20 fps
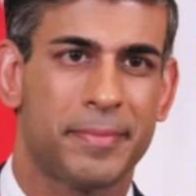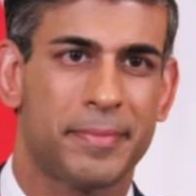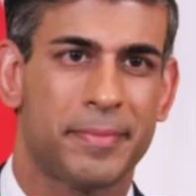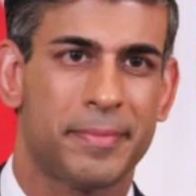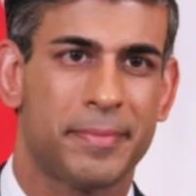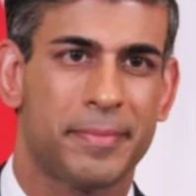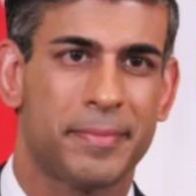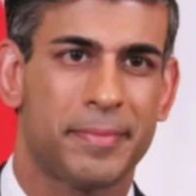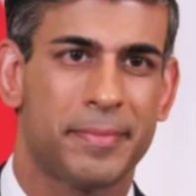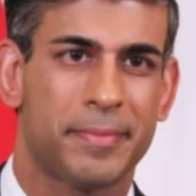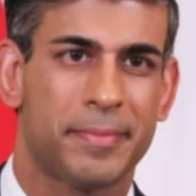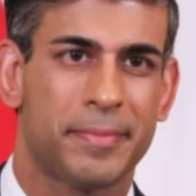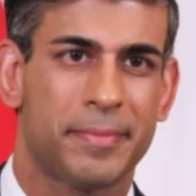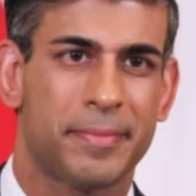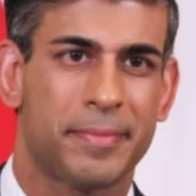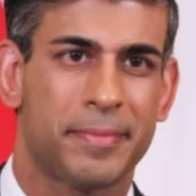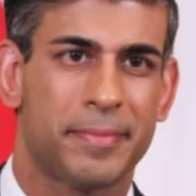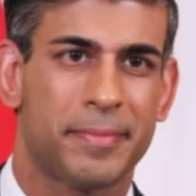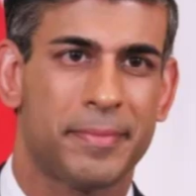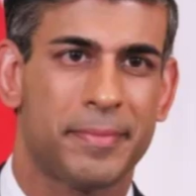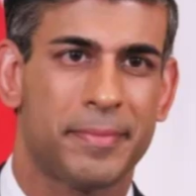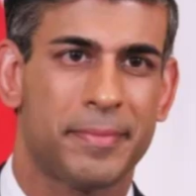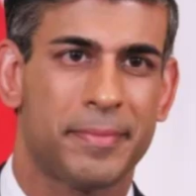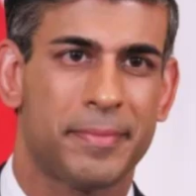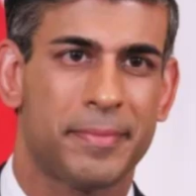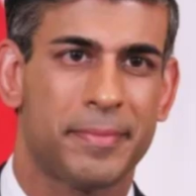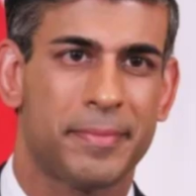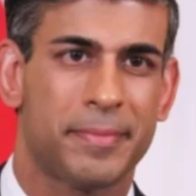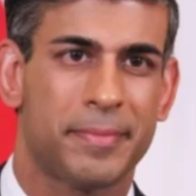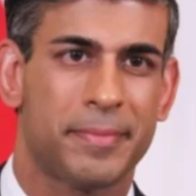
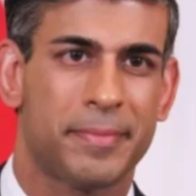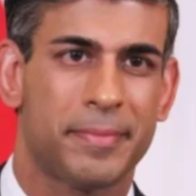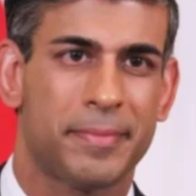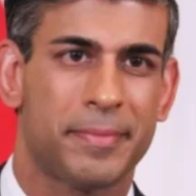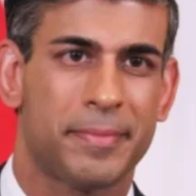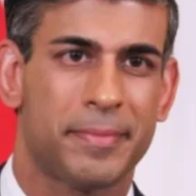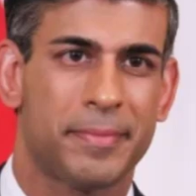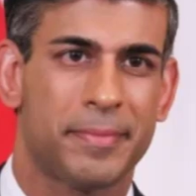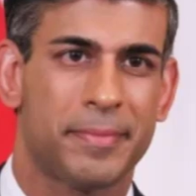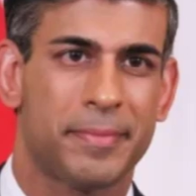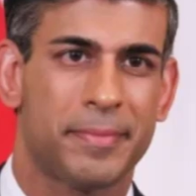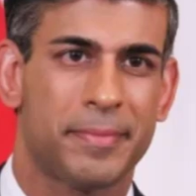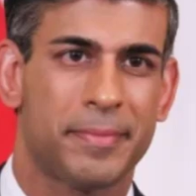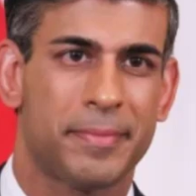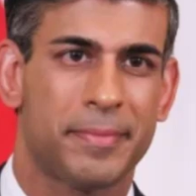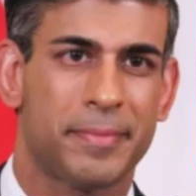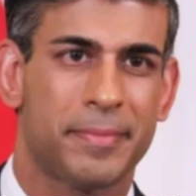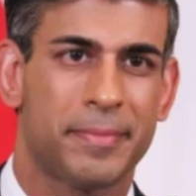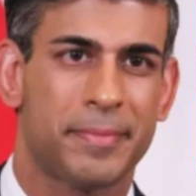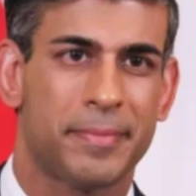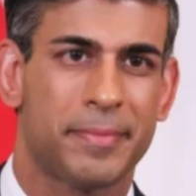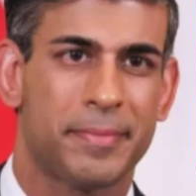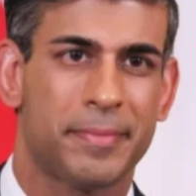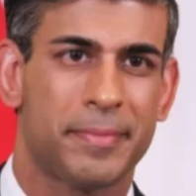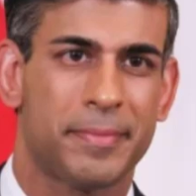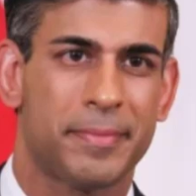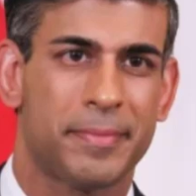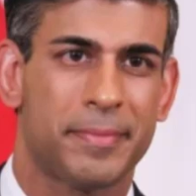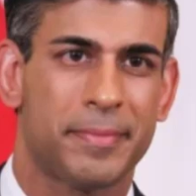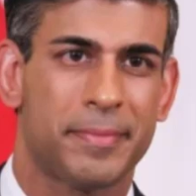
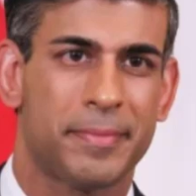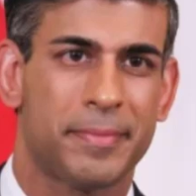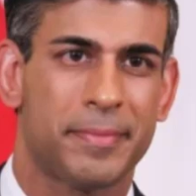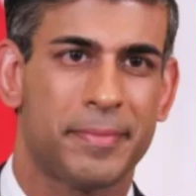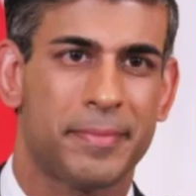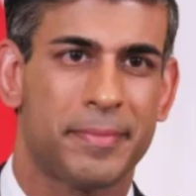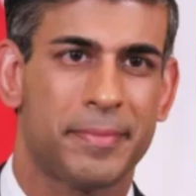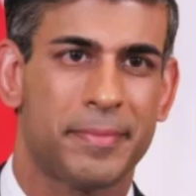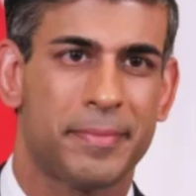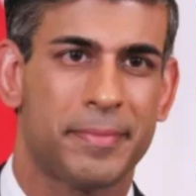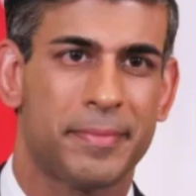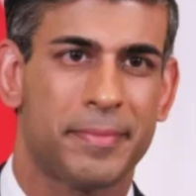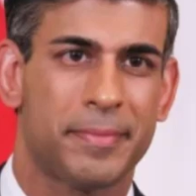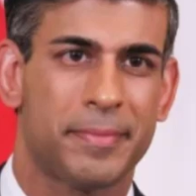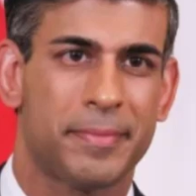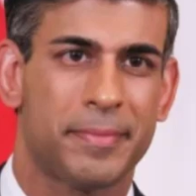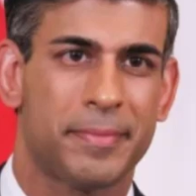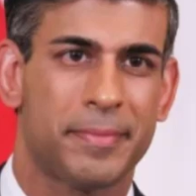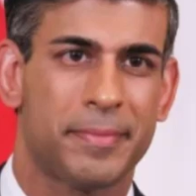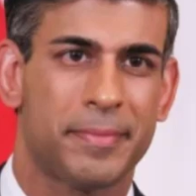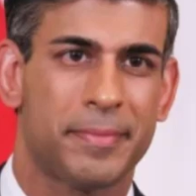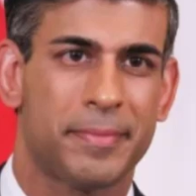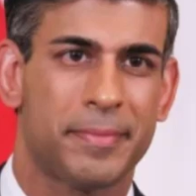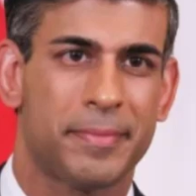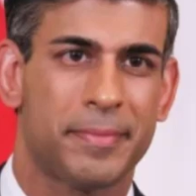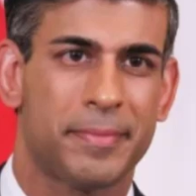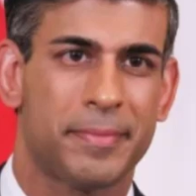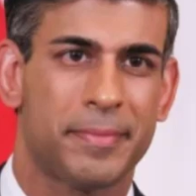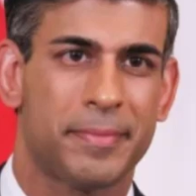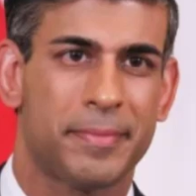
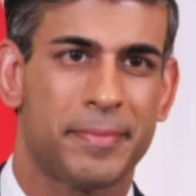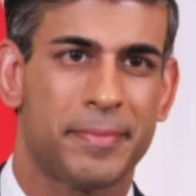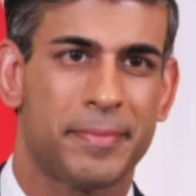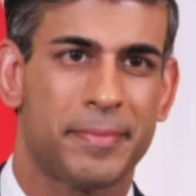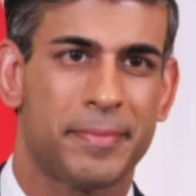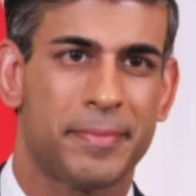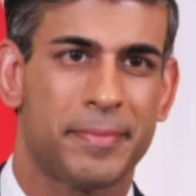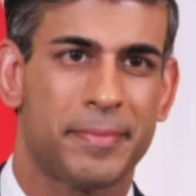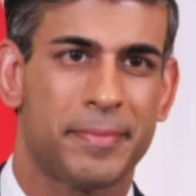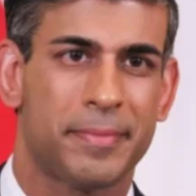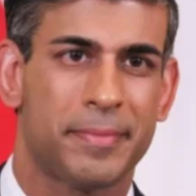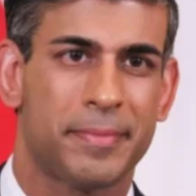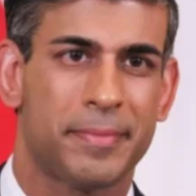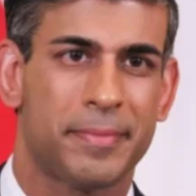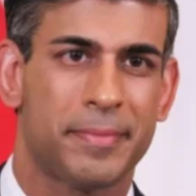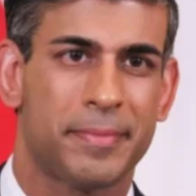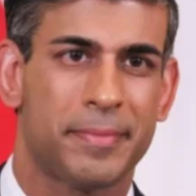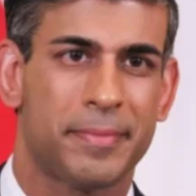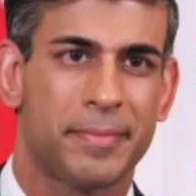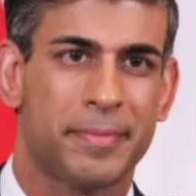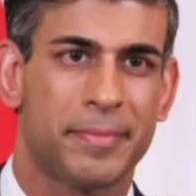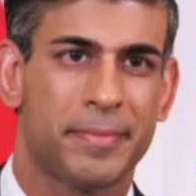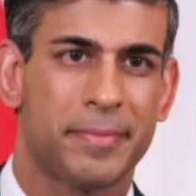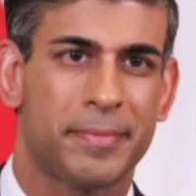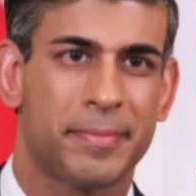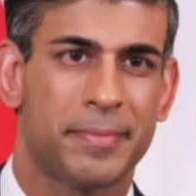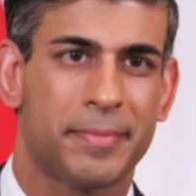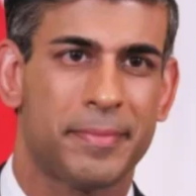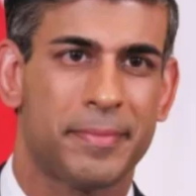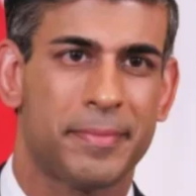
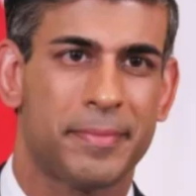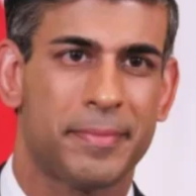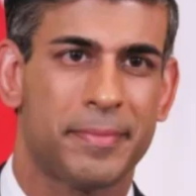The face doesn't move, so there is nothing to read.